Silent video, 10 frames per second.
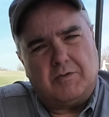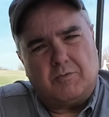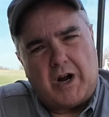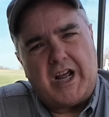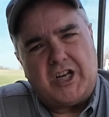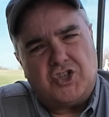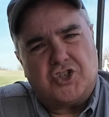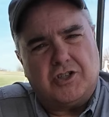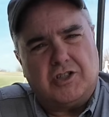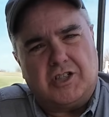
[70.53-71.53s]

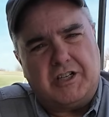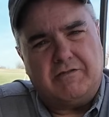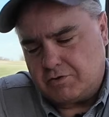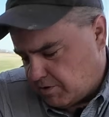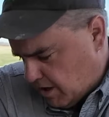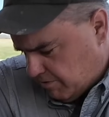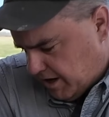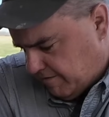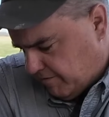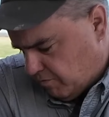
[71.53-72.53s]
range lever, right? We
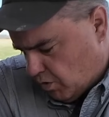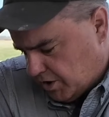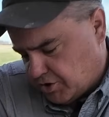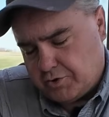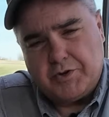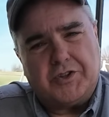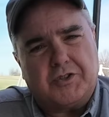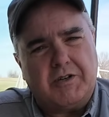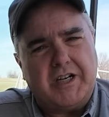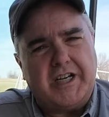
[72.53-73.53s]
have 1, 2, and
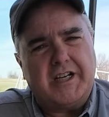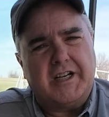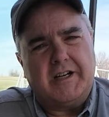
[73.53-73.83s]
3.